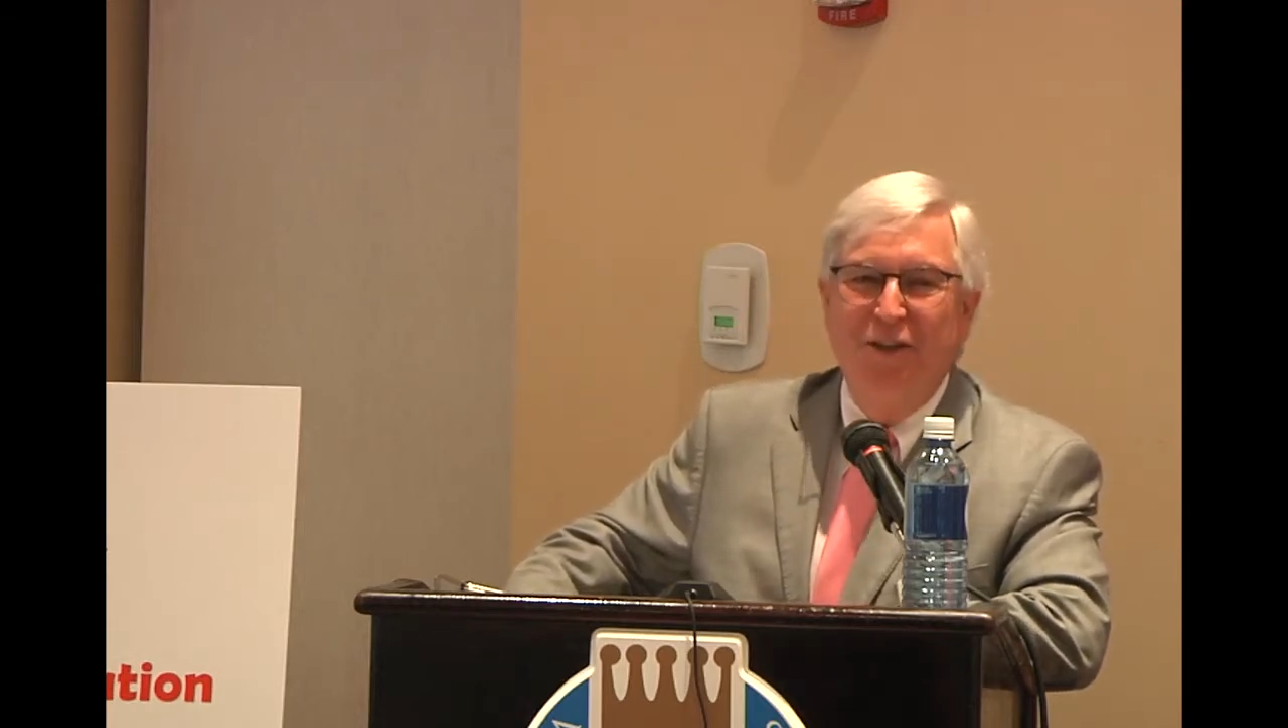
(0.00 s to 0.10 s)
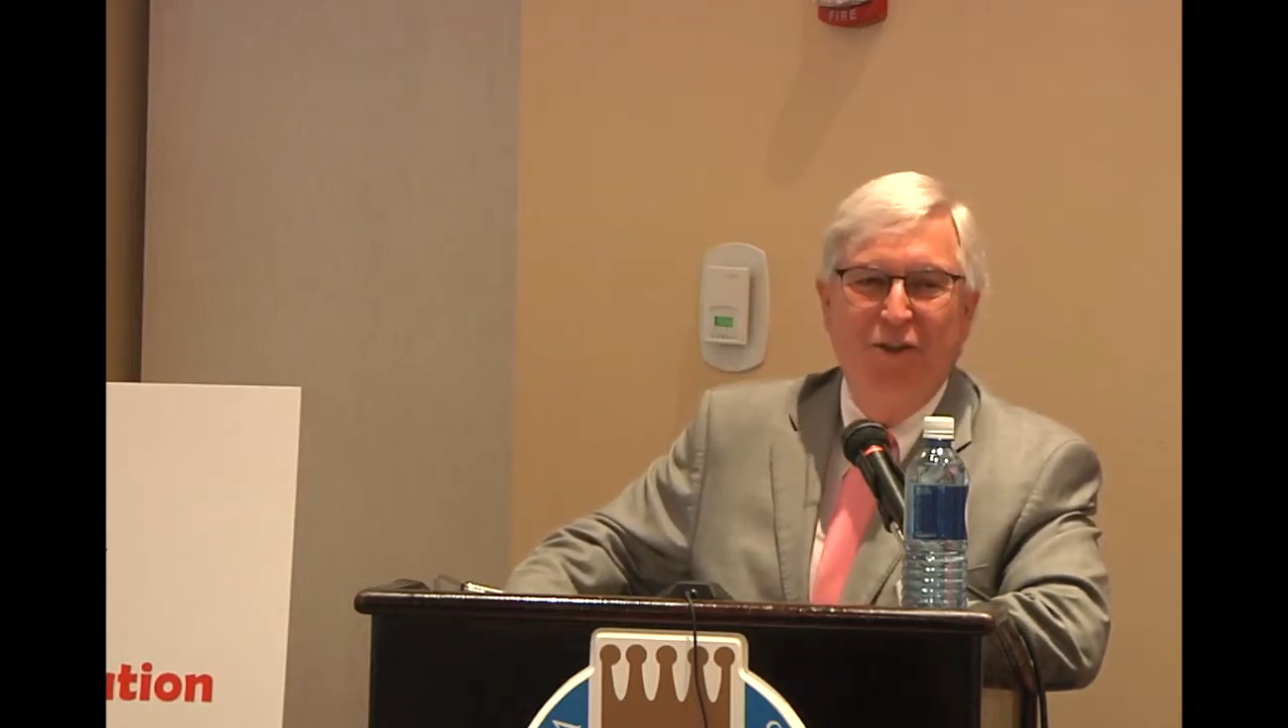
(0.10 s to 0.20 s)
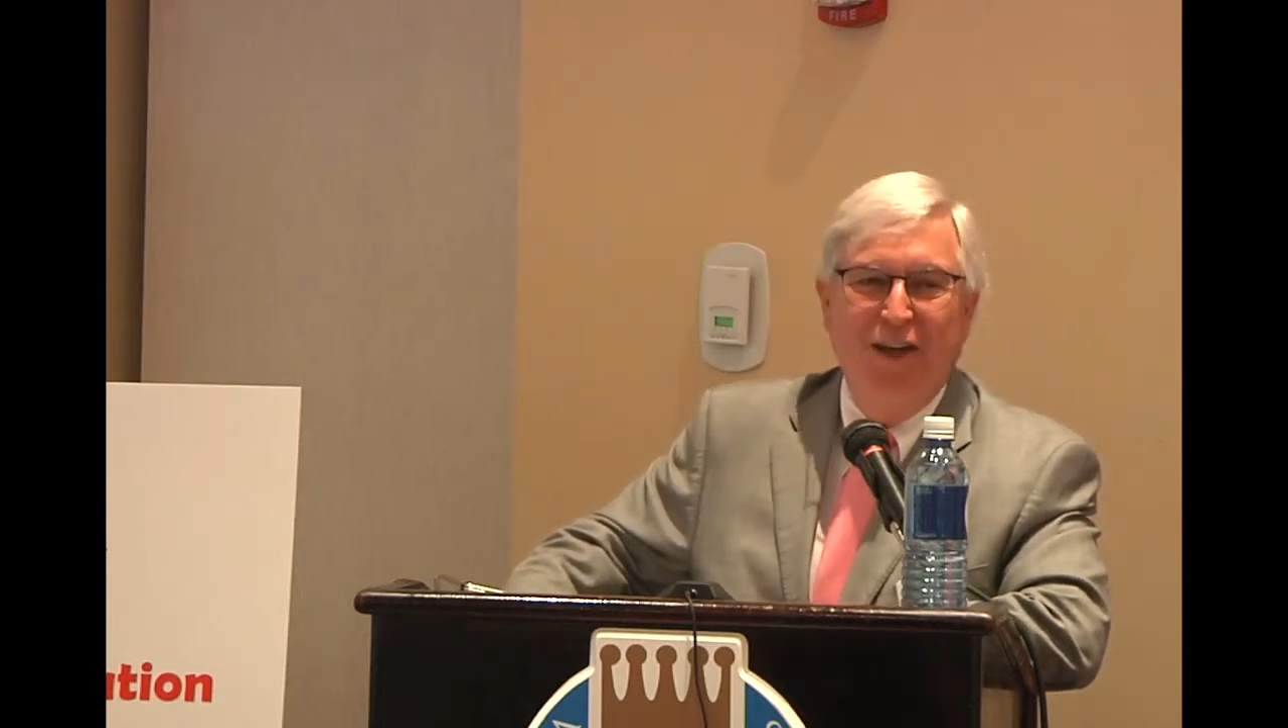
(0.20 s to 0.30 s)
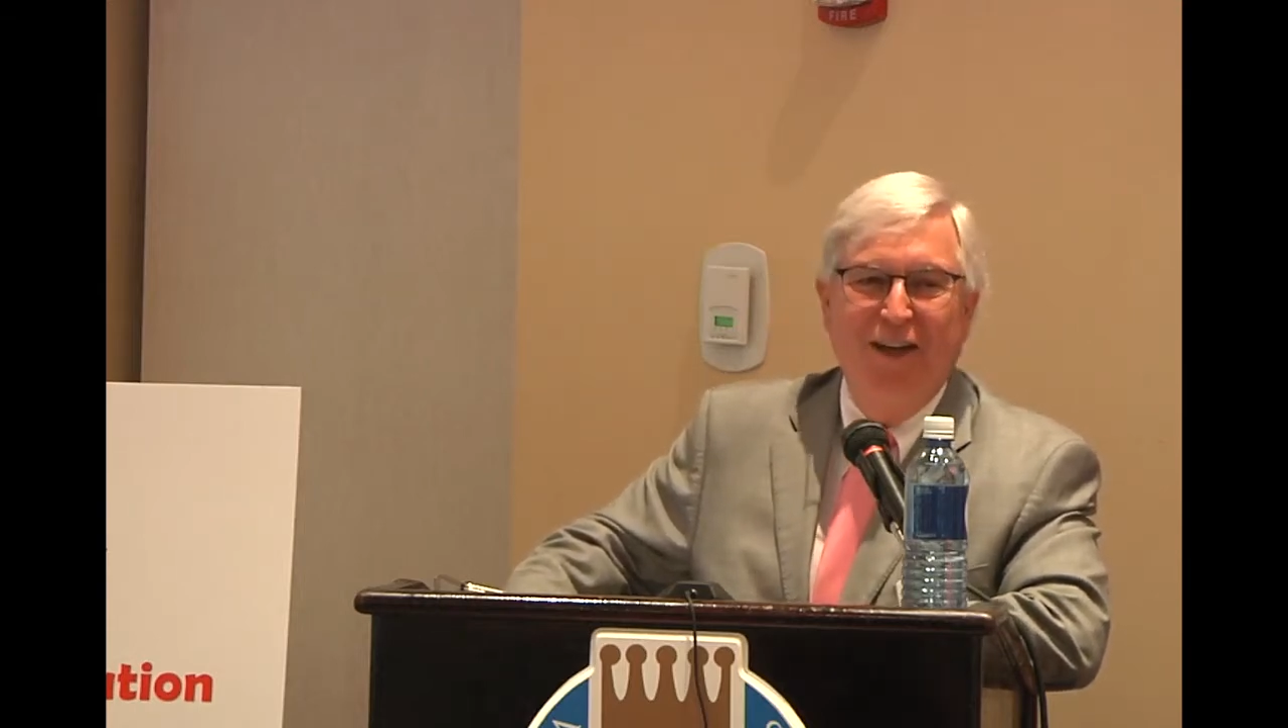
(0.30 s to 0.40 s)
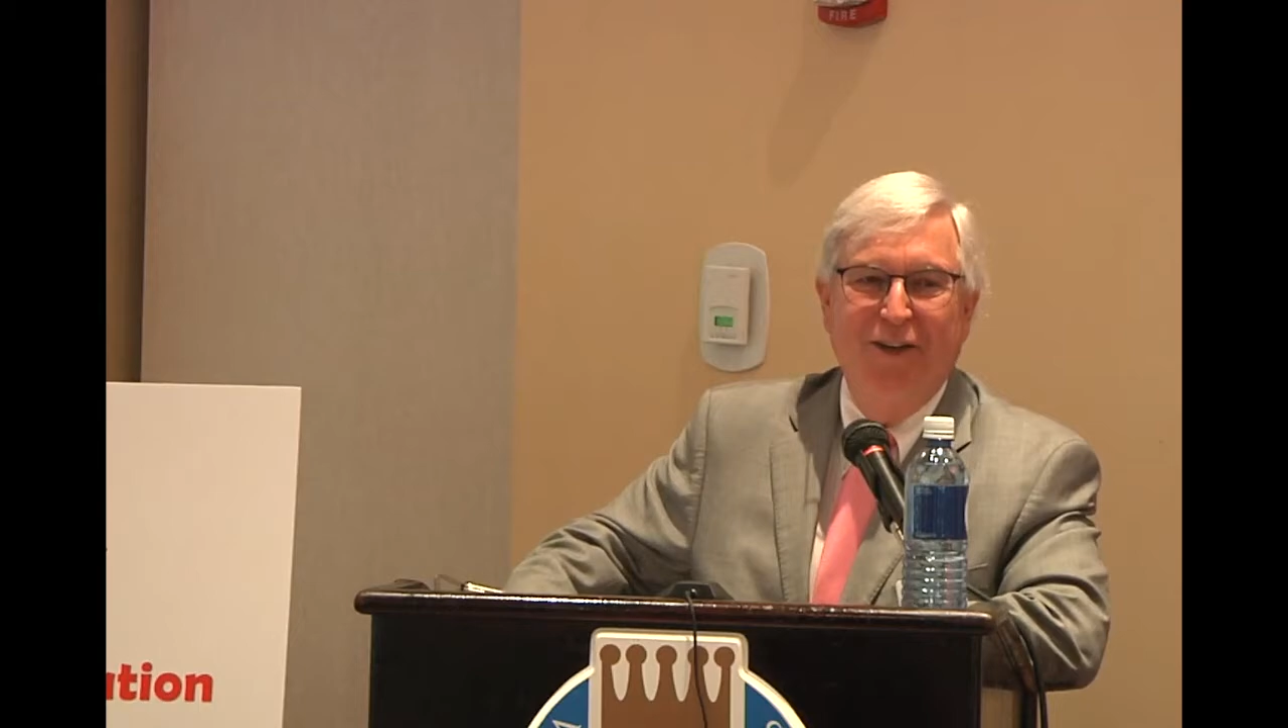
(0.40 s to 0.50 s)

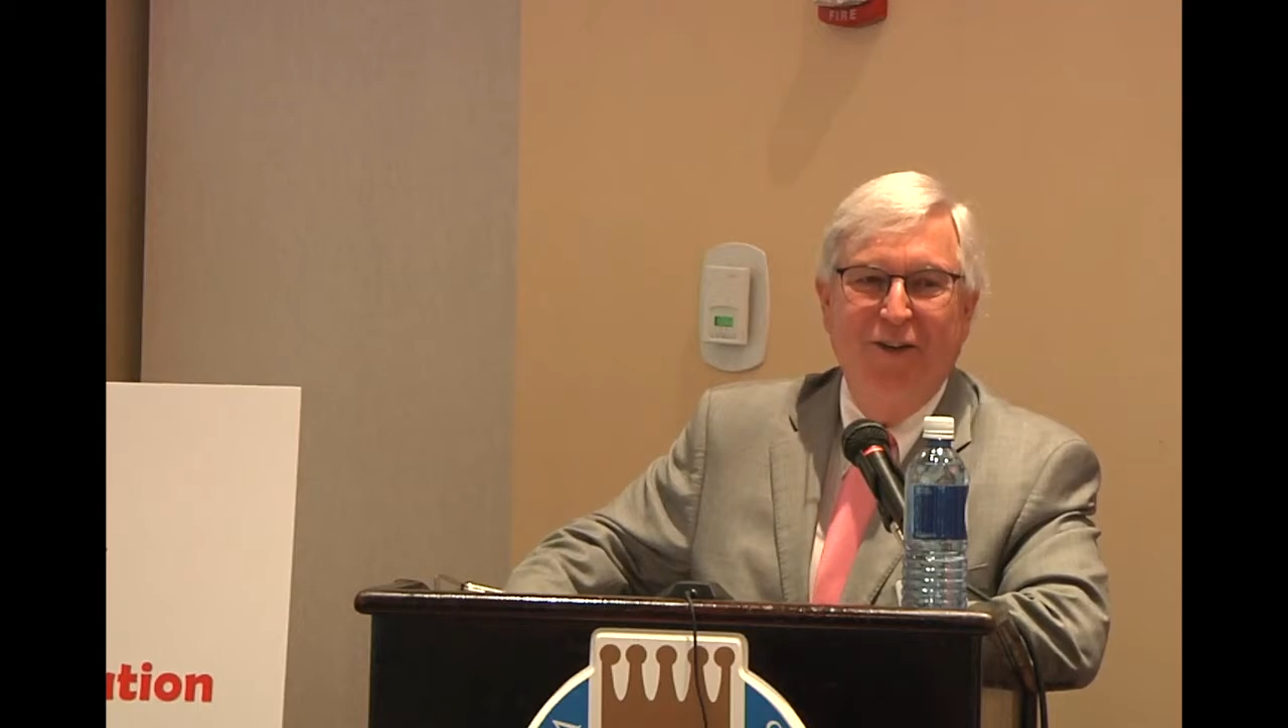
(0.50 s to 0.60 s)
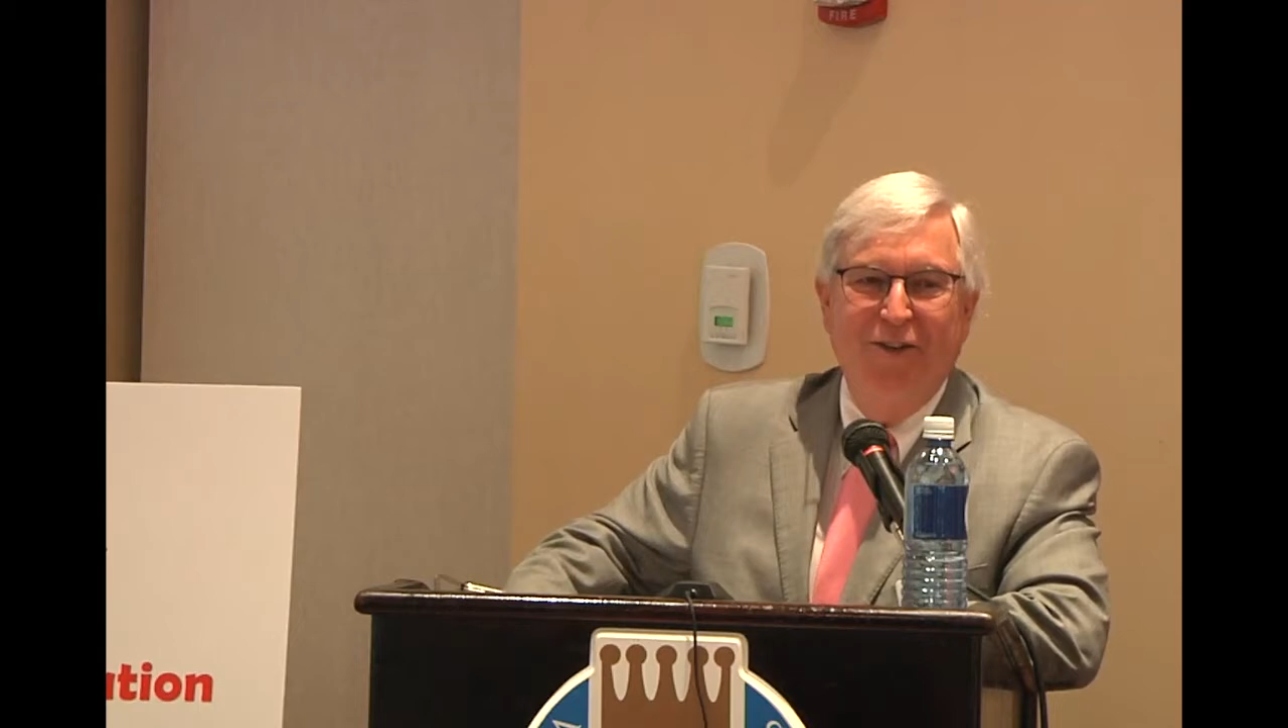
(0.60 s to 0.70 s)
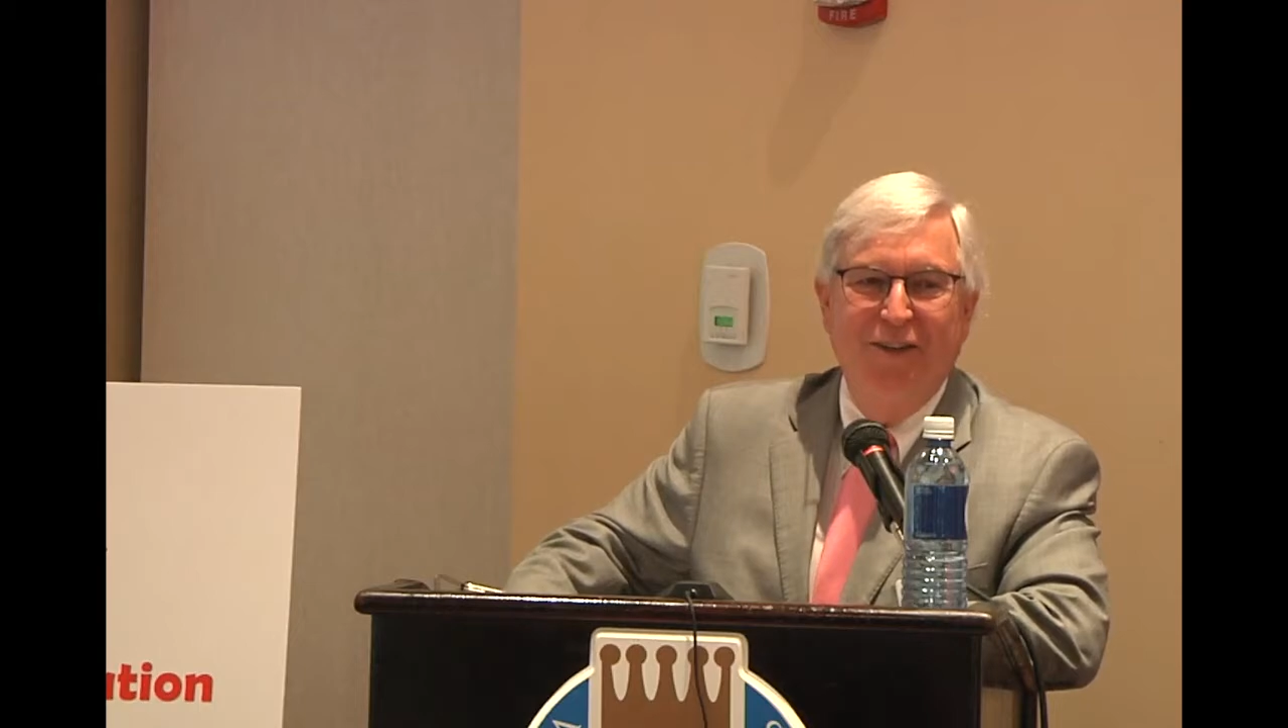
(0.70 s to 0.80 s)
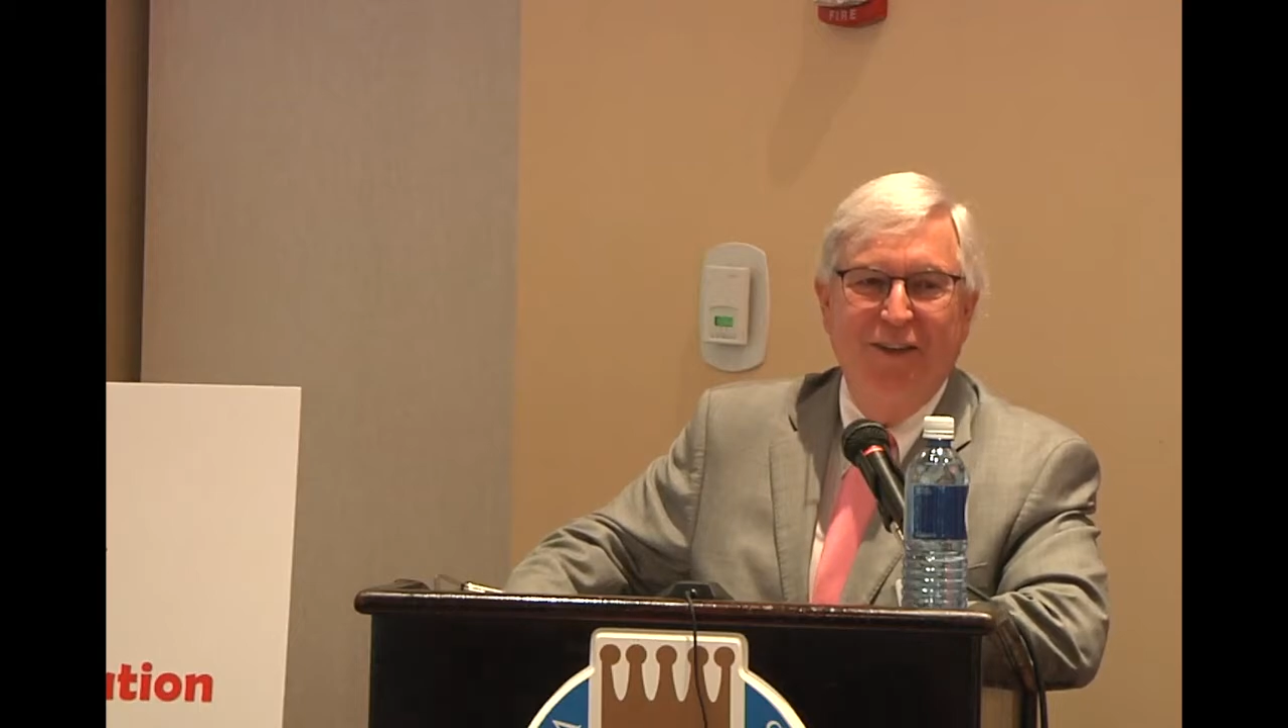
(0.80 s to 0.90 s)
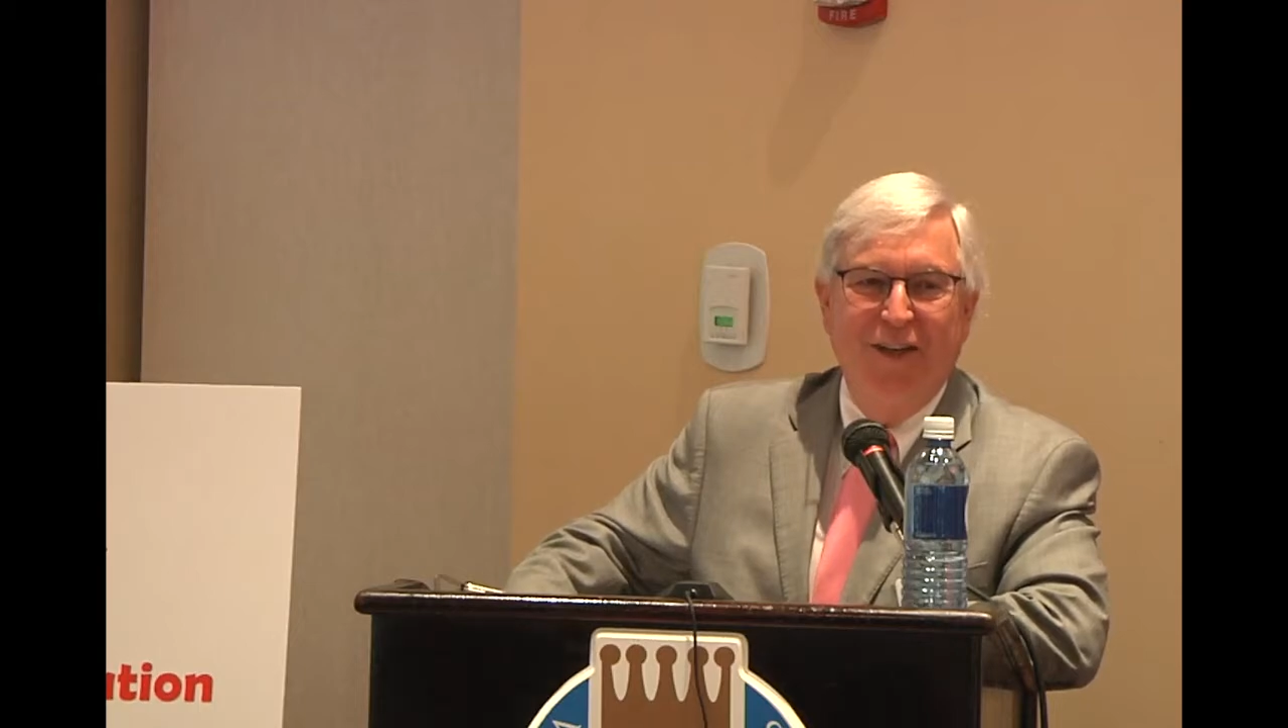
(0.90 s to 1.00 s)

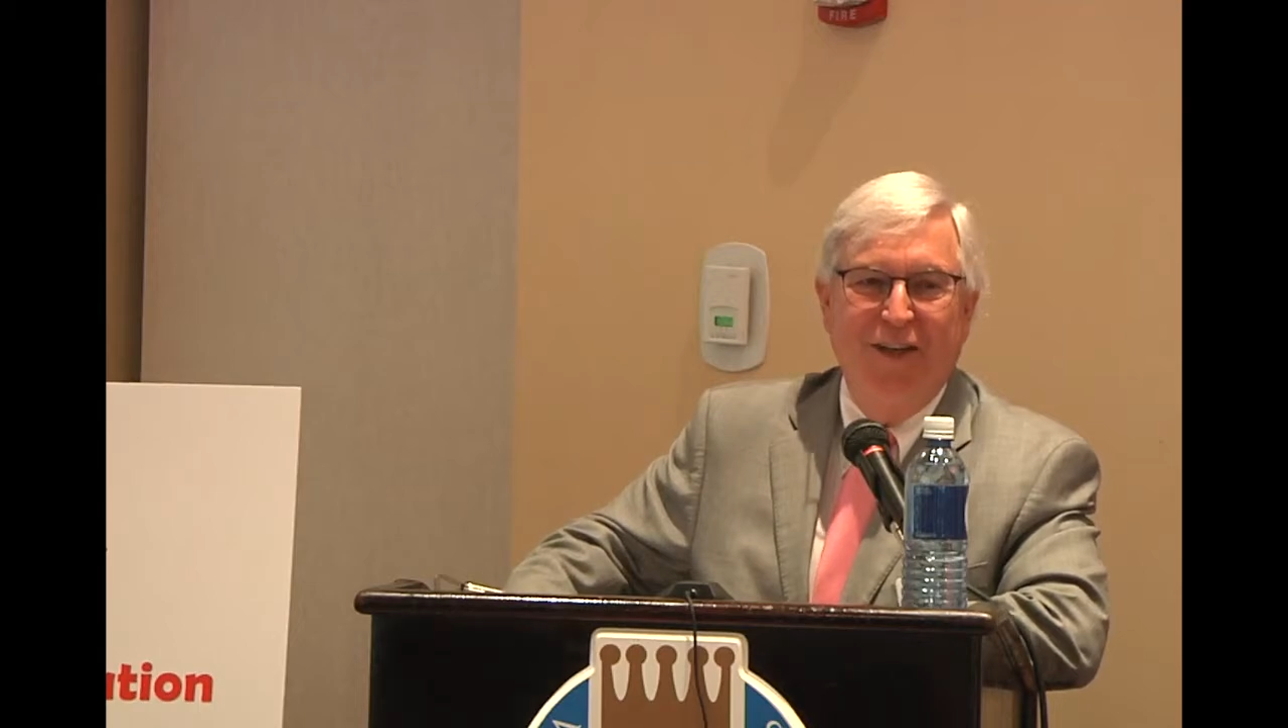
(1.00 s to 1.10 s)
entire